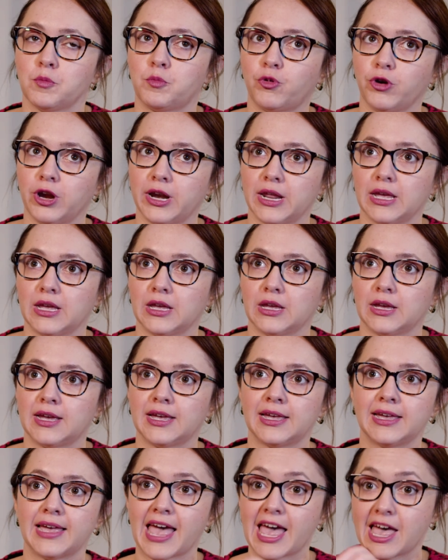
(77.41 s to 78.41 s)
pretty
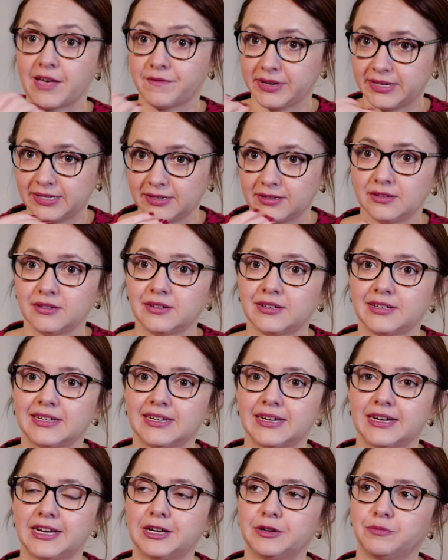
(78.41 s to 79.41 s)
evident.
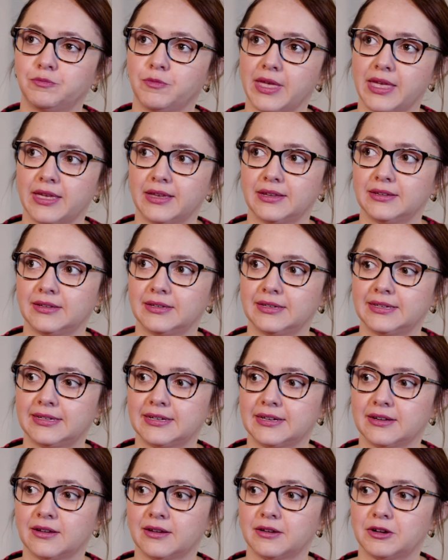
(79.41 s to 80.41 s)

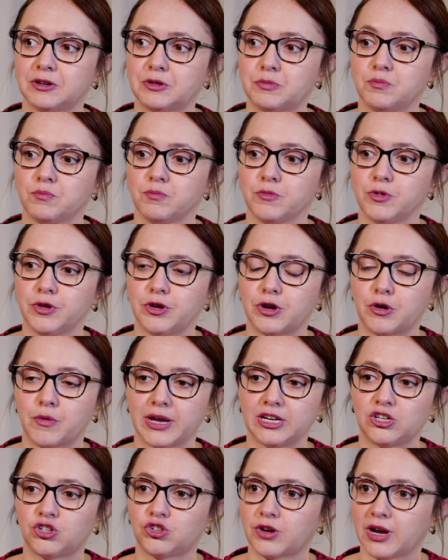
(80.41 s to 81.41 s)

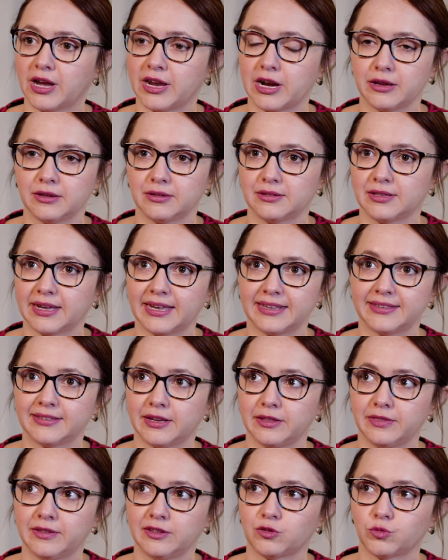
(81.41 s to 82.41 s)
I tried it, like I
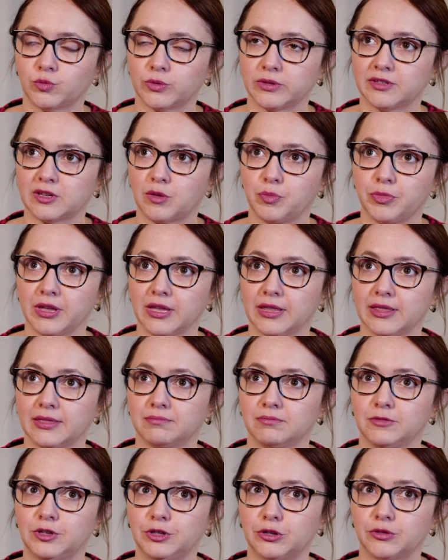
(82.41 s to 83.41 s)
said, this was something,
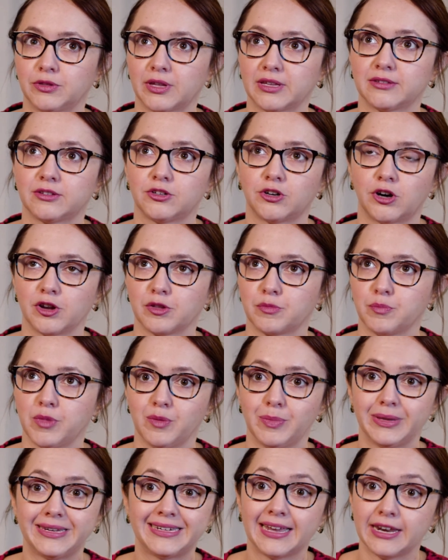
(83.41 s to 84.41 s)
that started
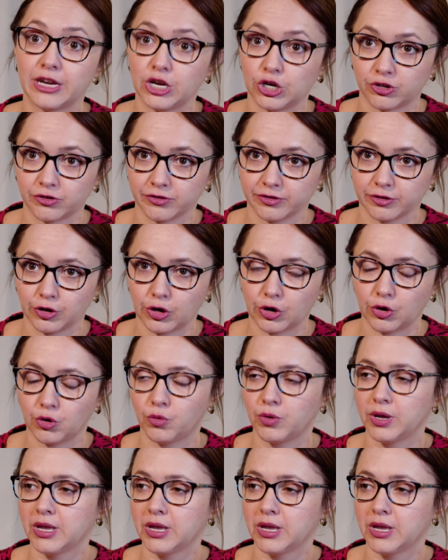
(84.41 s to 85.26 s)
maybe 10 years ago.